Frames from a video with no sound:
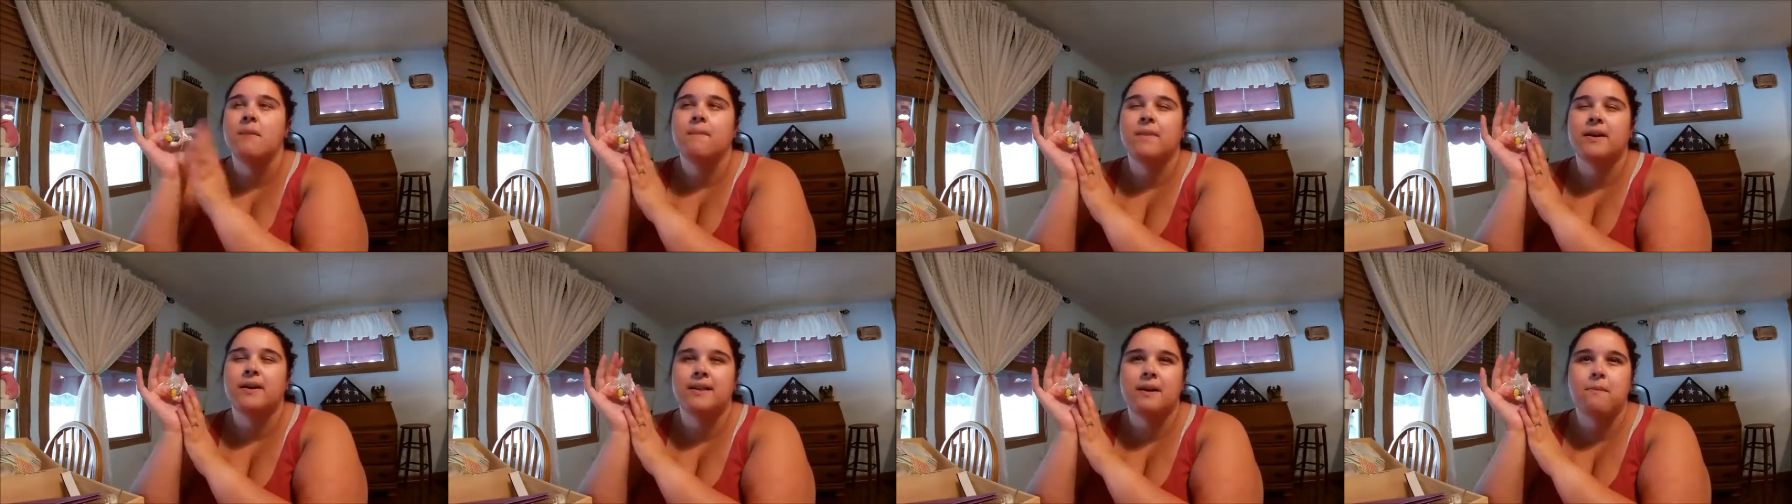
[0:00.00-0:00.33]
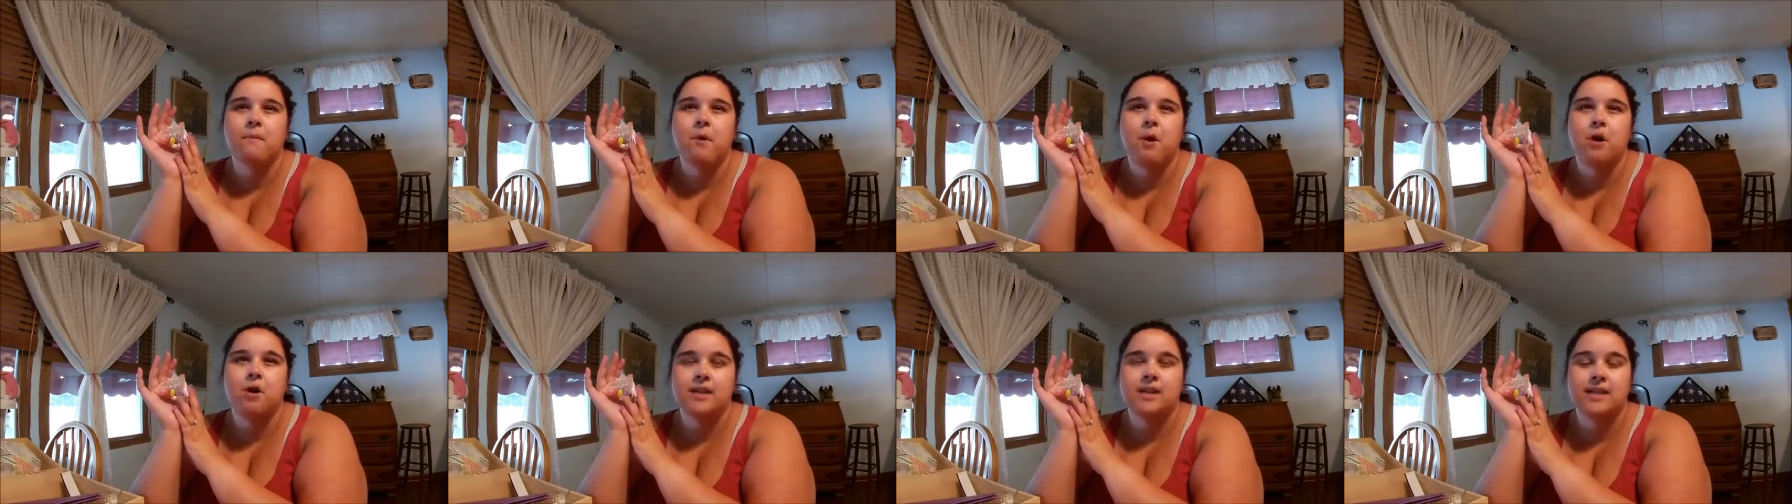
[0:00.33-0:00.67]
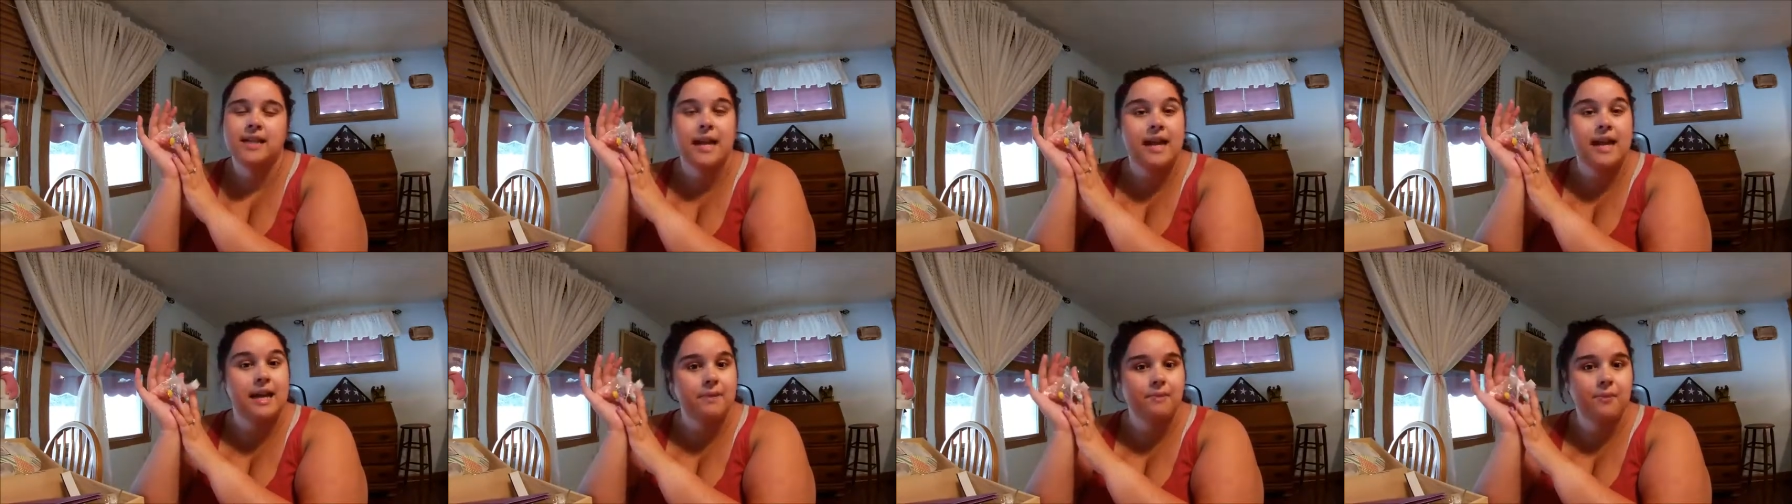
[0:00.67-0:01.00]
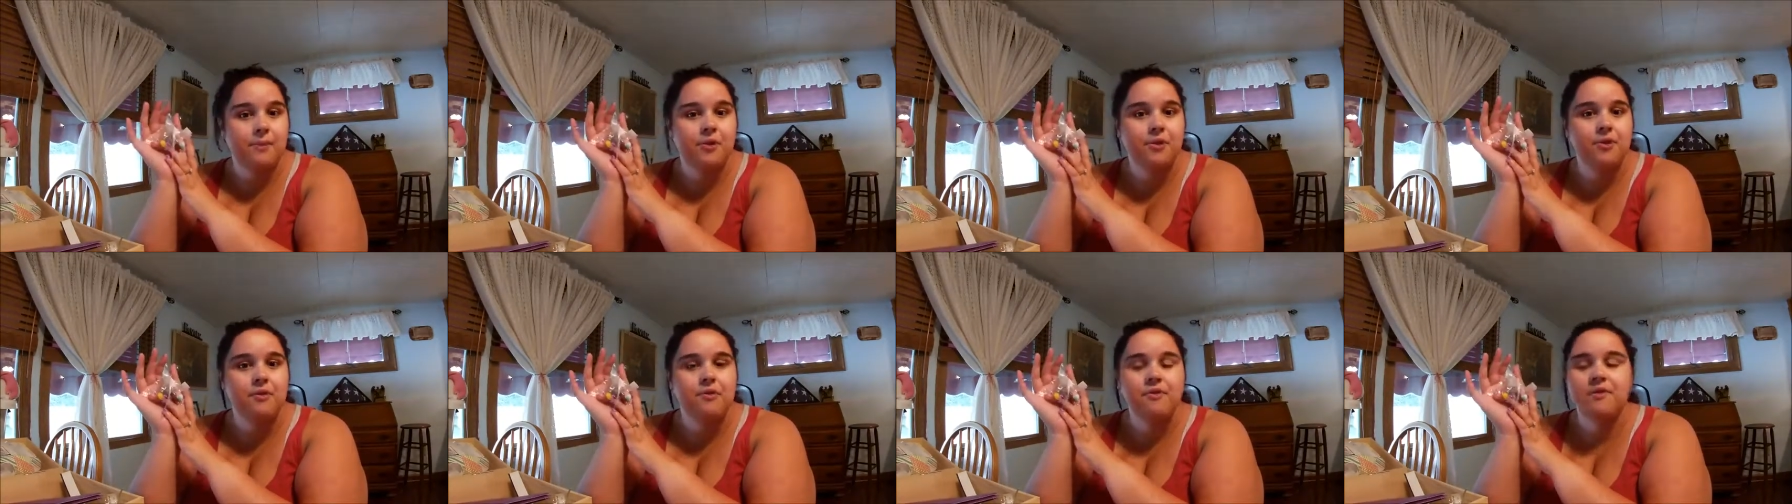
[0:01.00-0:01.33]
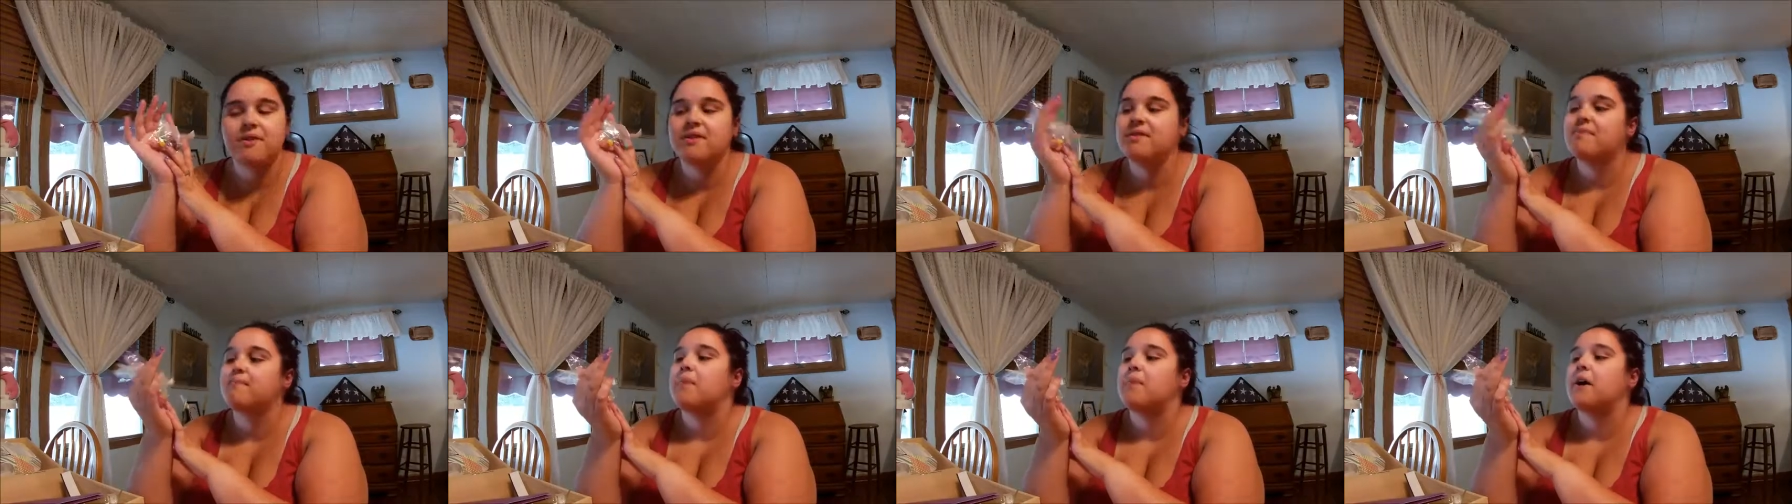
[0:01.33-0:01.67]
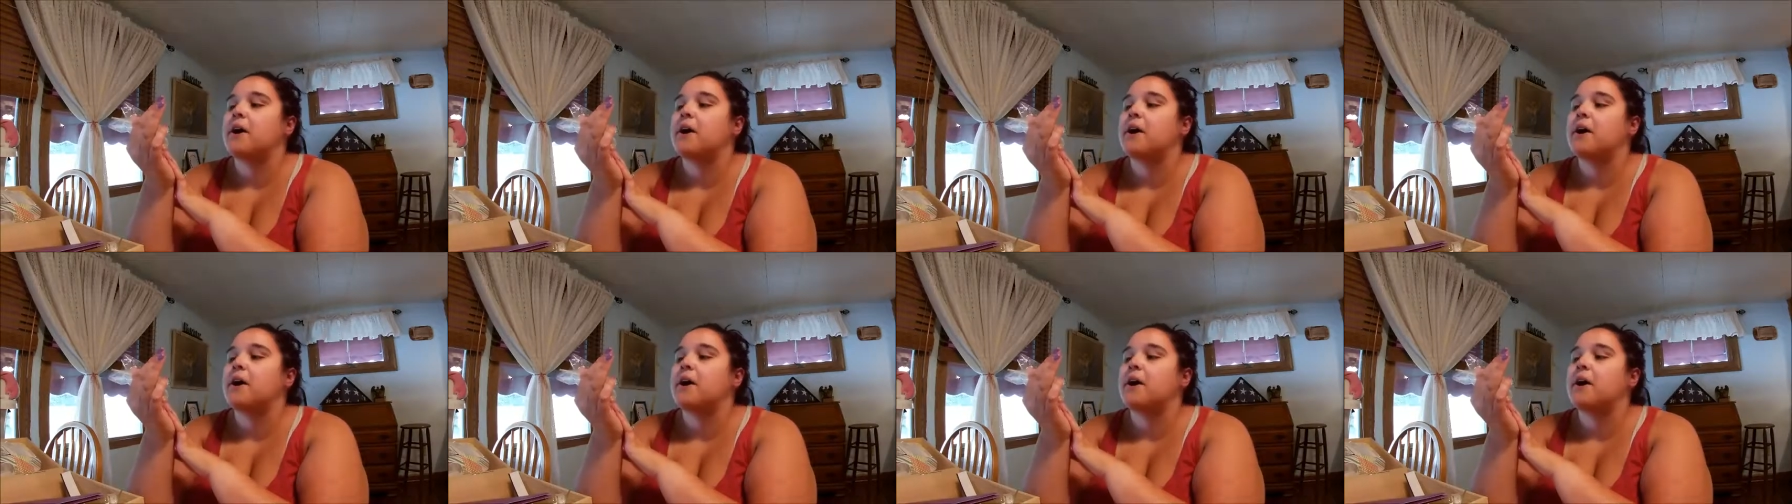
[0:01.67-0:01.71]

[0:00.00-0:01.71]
put them on tables,